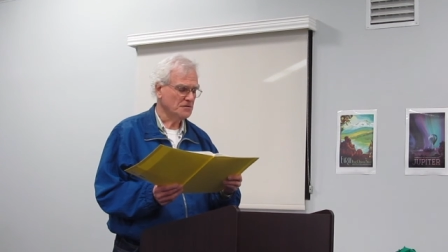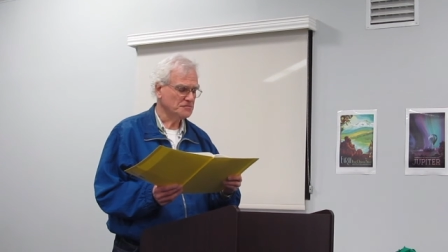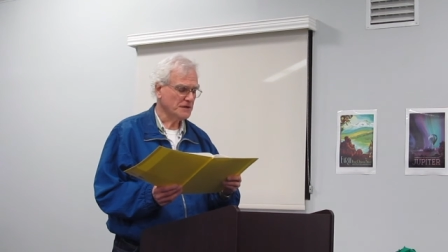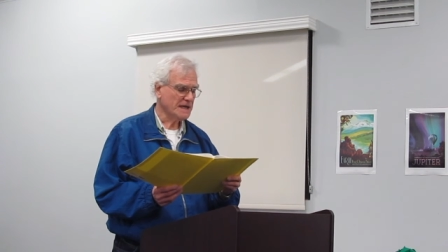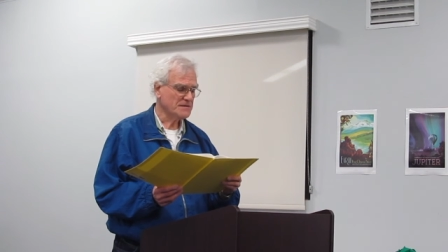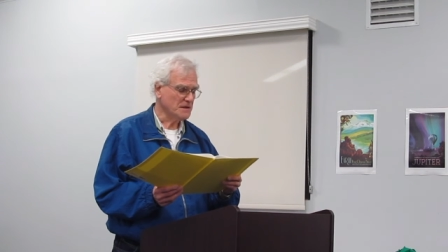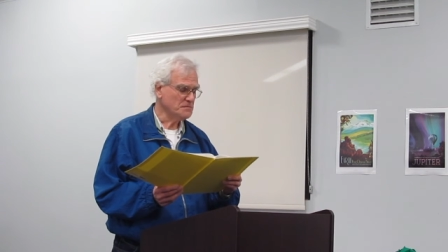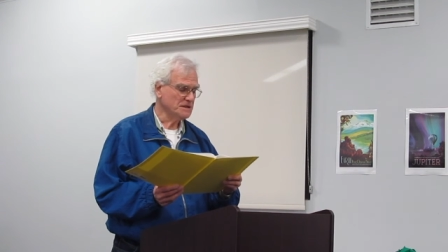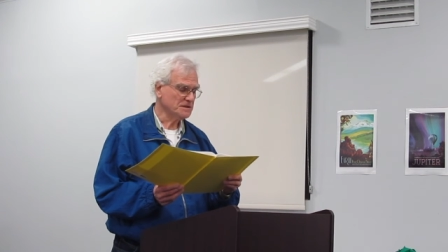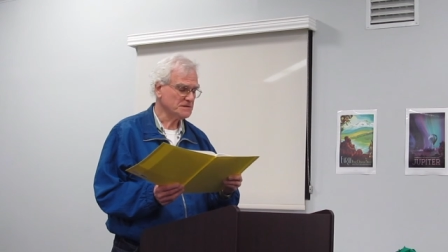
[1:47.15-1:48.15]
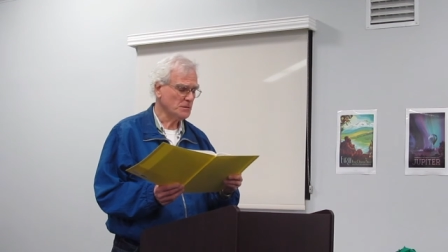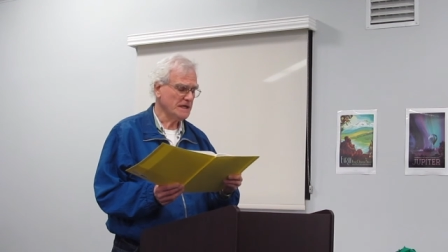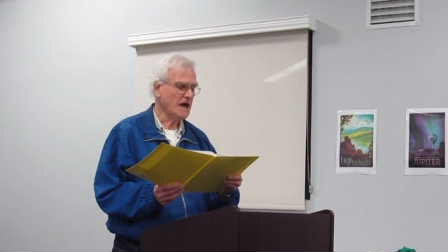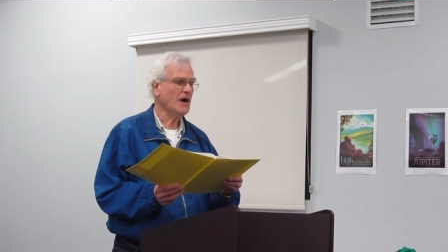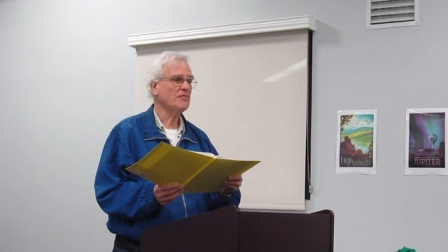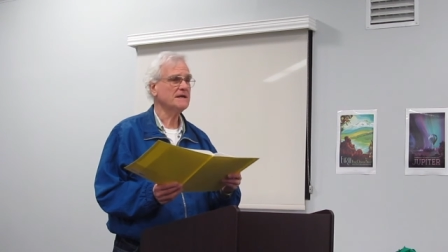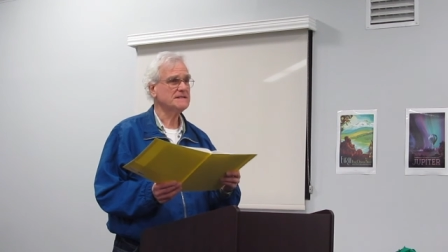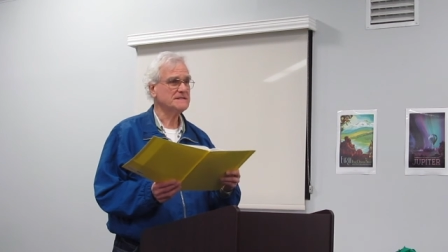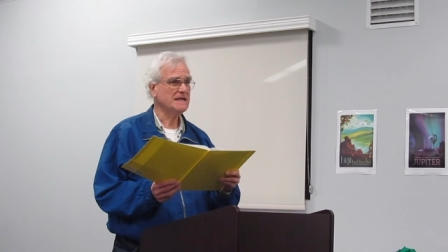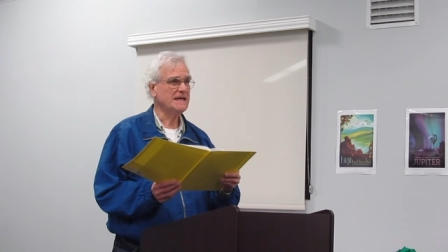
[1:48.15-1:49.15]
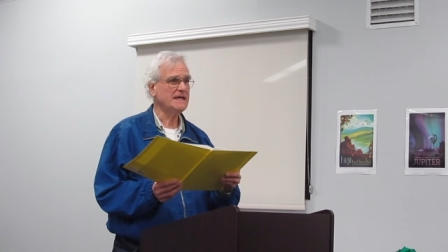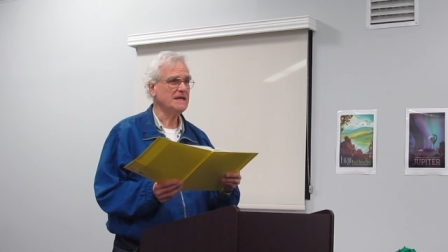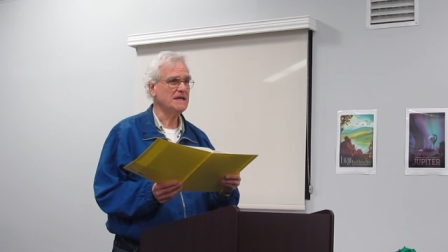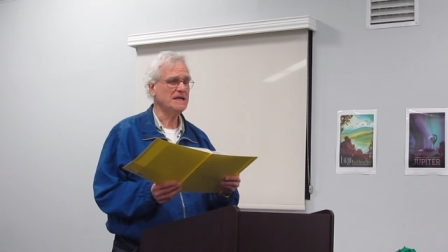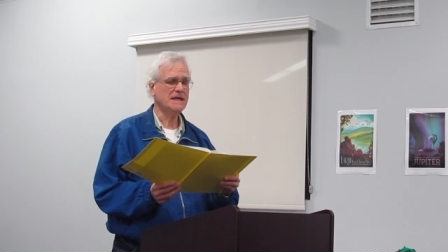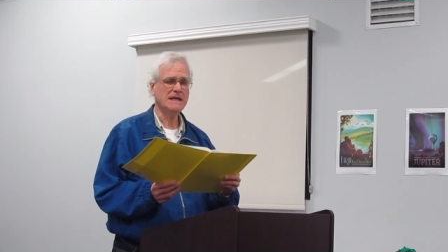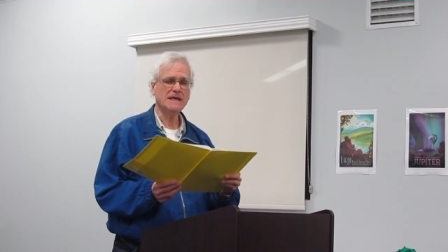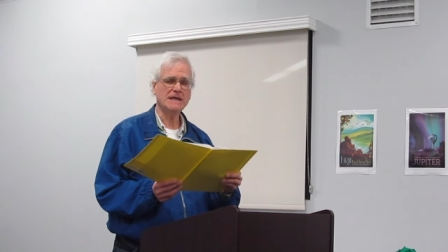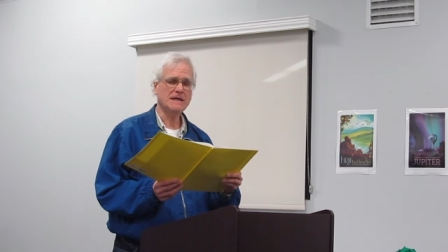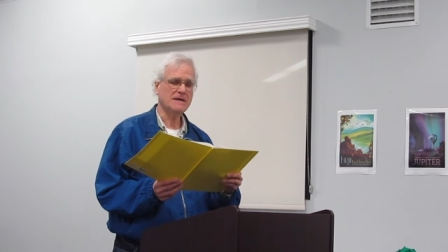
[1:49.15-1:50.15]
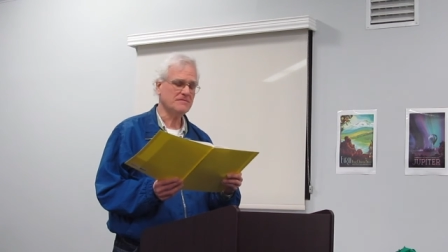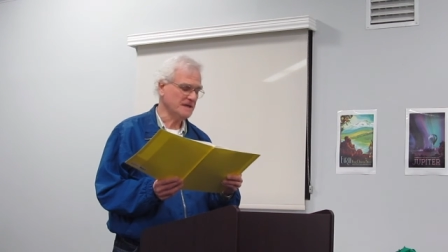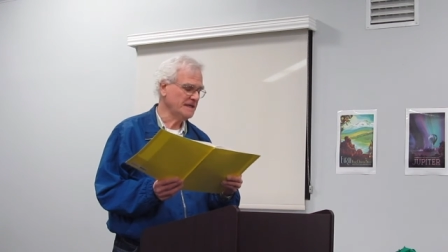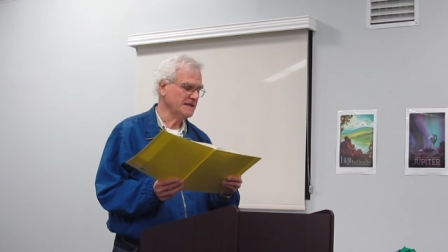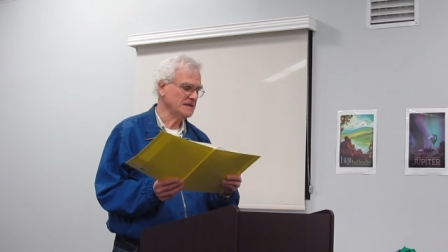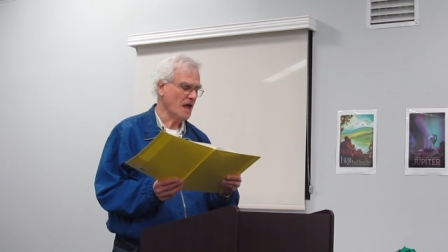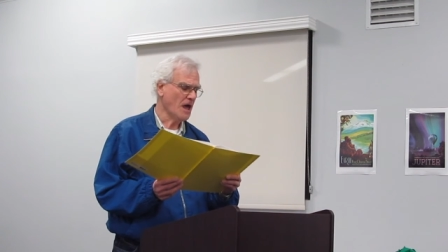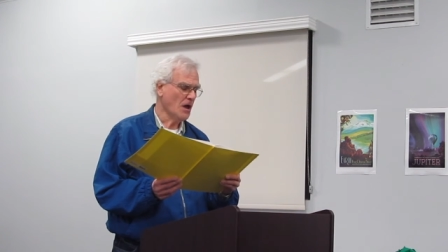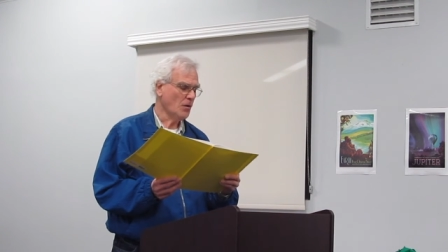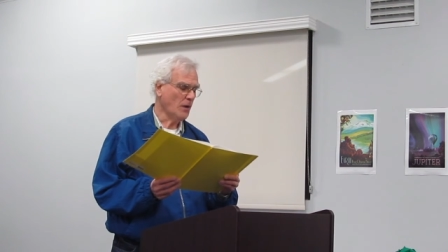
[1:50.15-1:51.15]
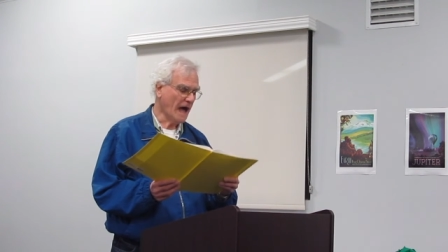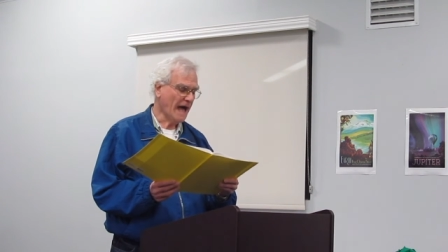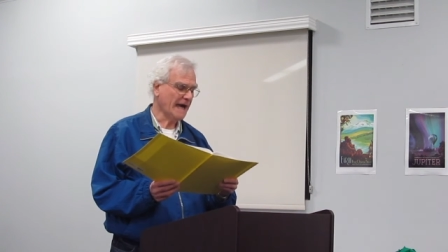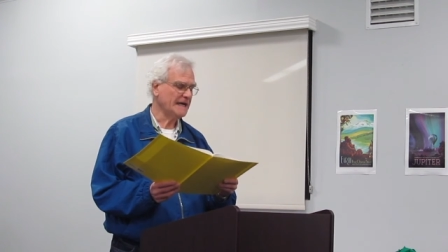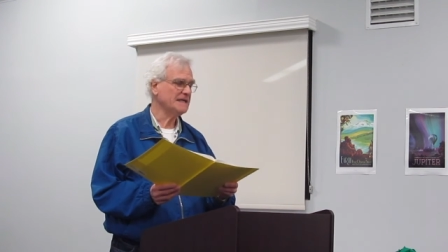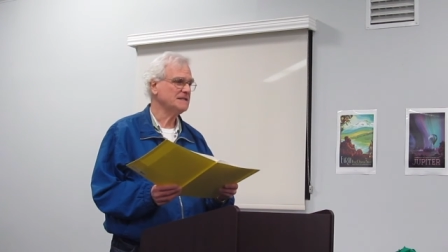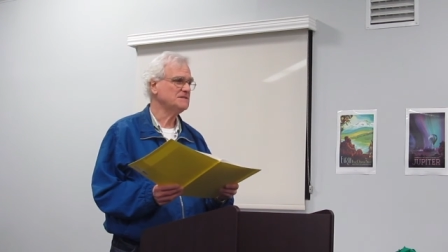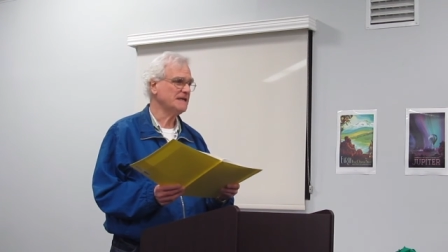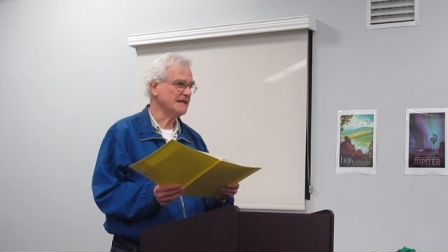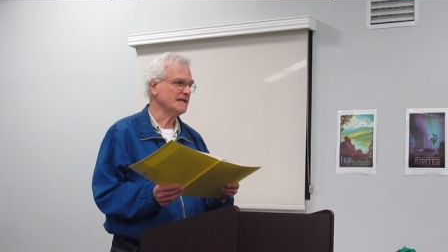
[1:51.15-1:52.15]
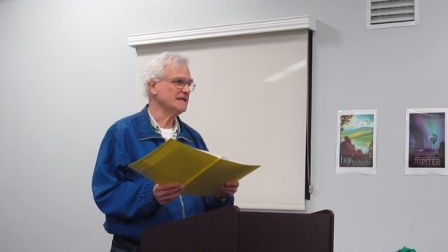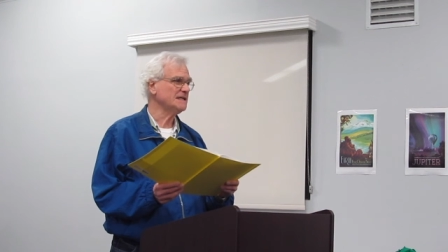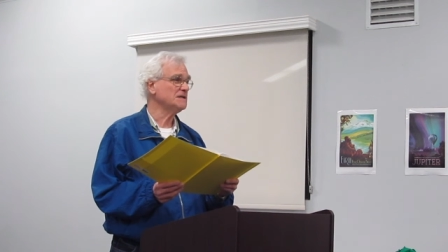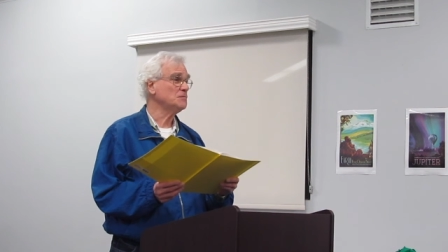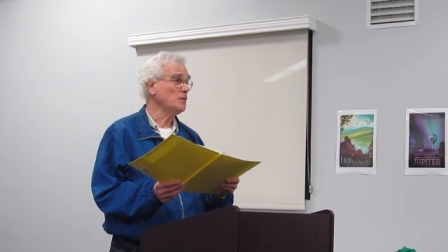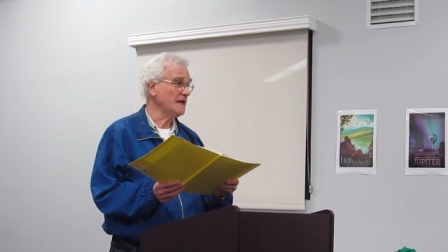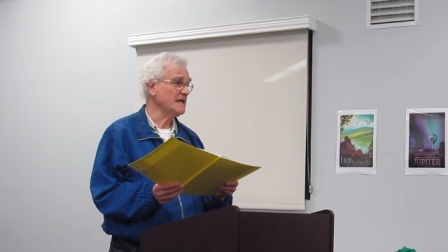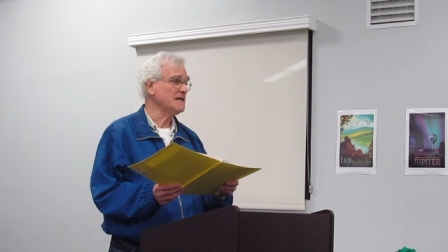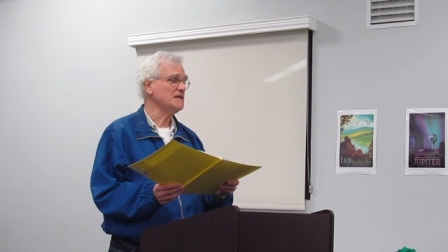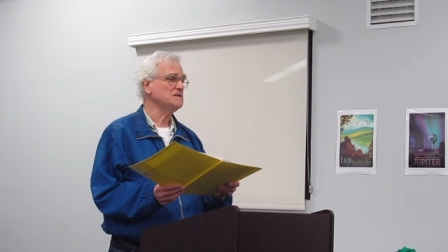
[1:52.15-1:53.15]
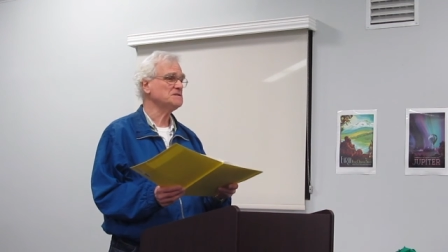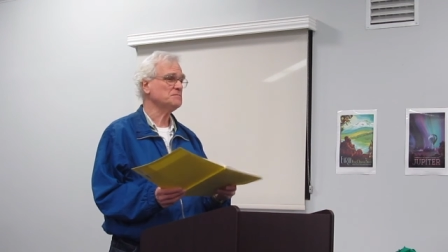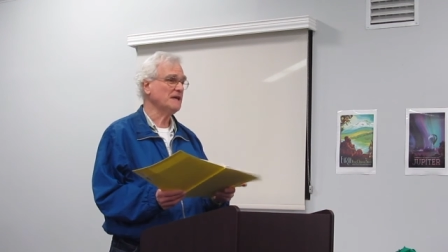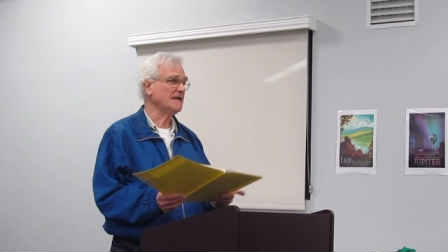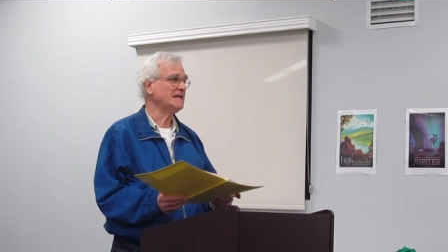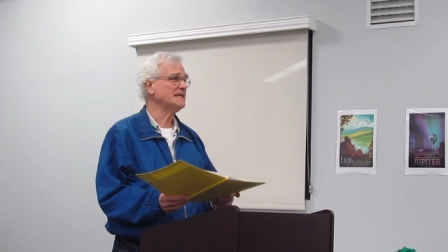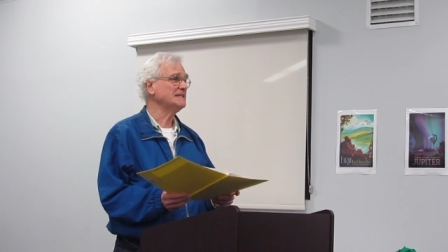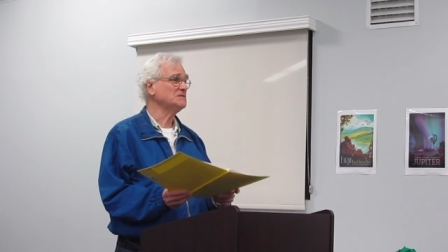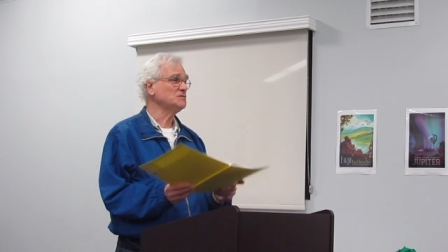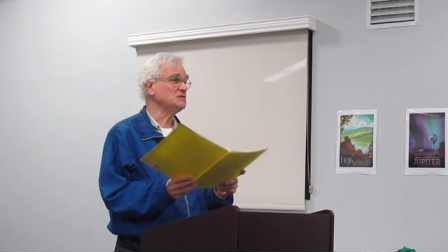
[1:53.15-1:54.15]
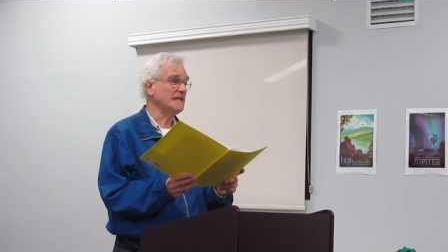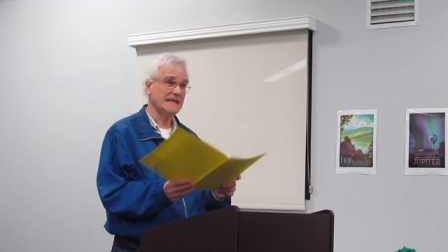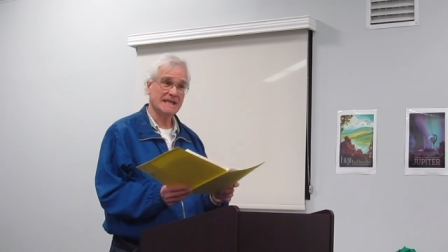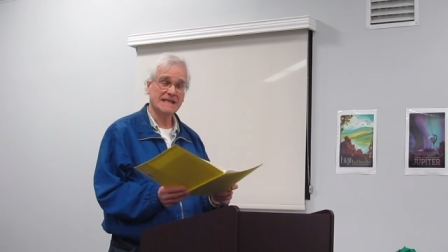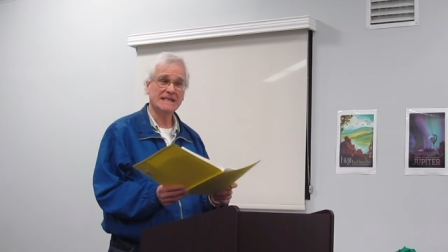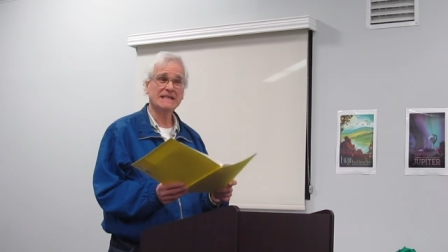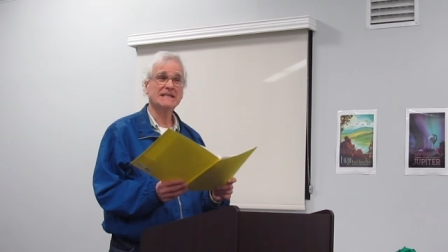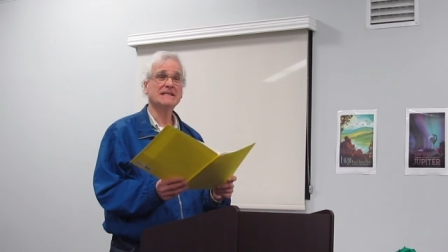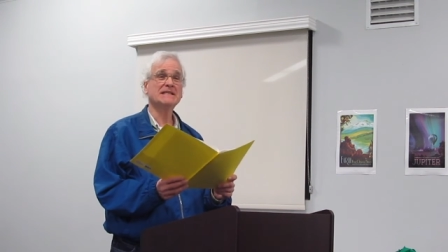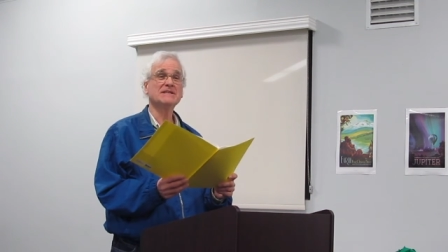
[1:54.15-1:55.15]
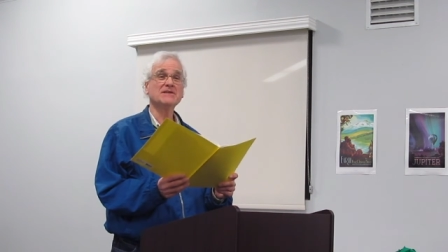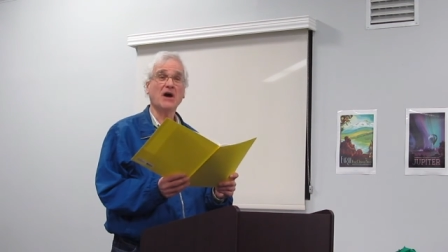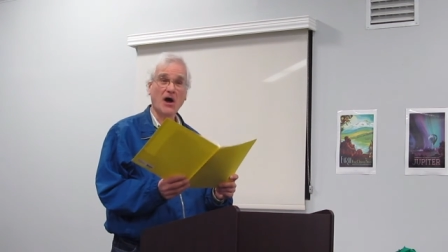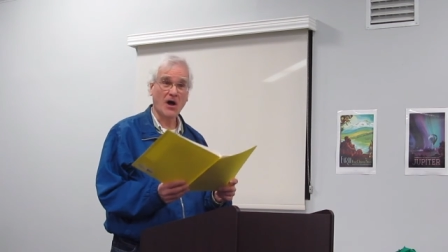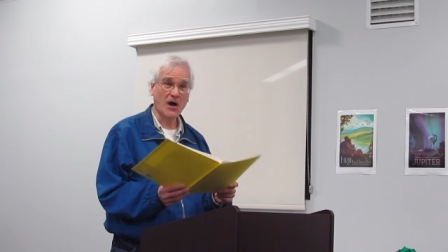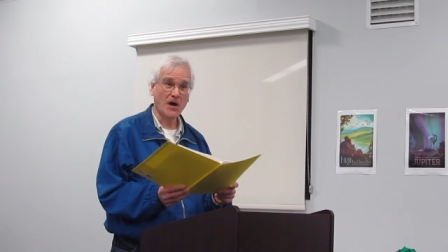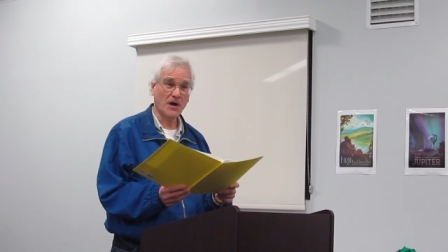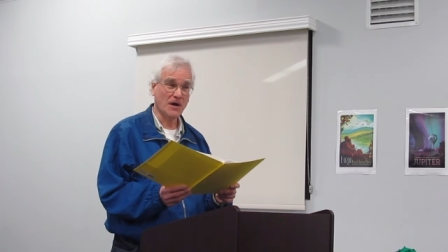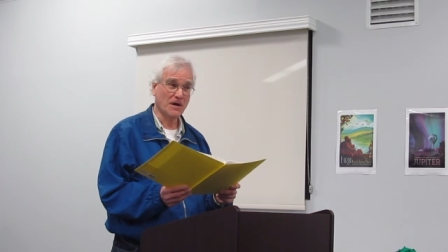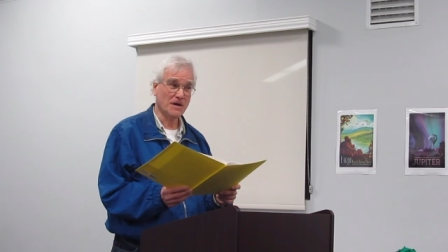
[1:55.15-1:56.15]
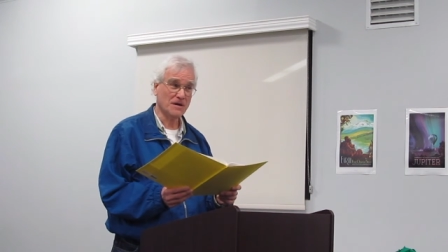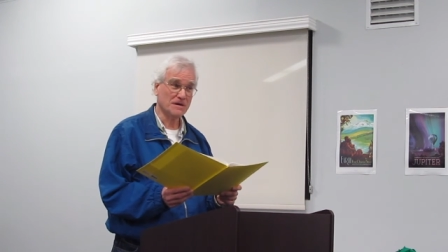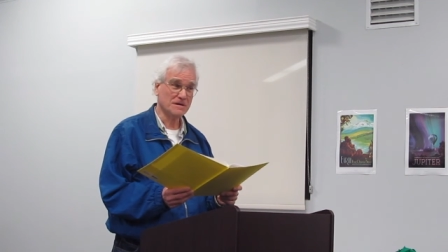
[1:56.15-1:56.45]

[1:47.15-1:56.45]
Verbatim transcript: Dread the bills we are receiving, why did we spend it all?